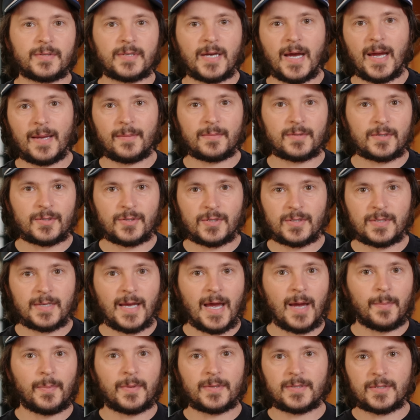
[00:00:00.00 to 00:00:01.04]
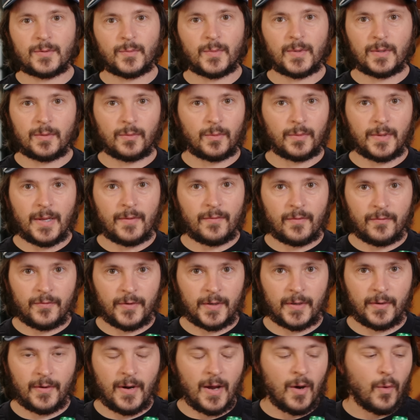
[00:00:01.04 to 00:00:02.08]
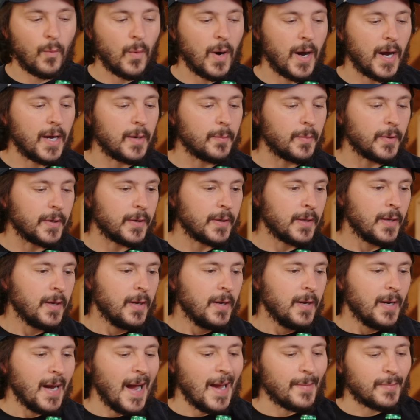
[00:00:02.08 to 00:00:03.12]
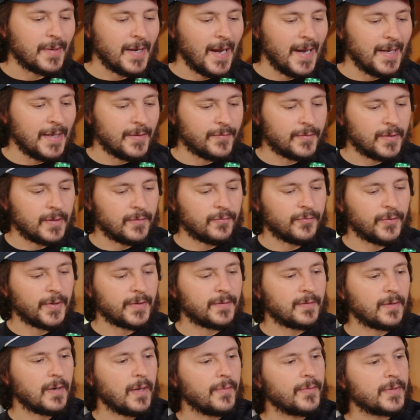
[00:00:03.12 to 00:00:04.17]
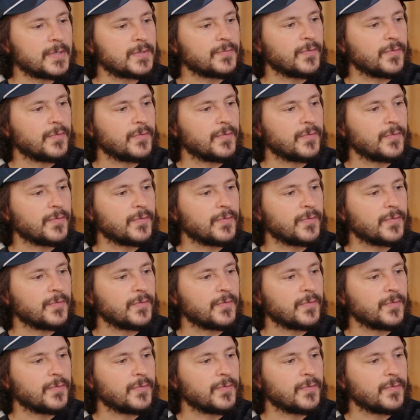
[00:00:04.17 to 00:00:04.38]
times it just happens and we will never figure out why. But I'm kind of conflicted on this